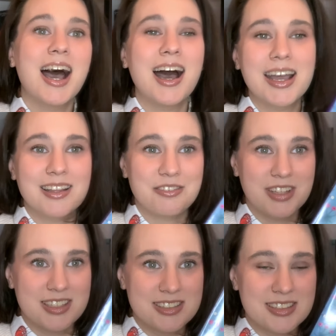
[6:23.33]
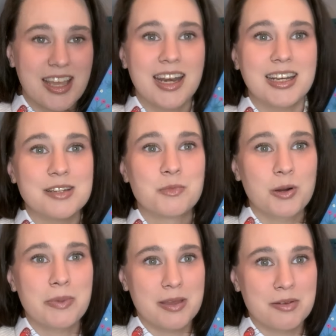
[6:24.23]
I love this and I need more
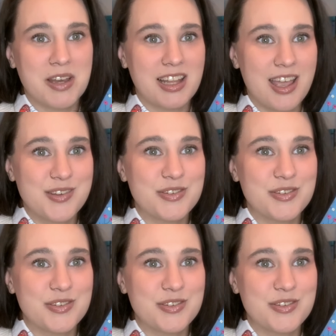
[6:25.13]
Pym in my life.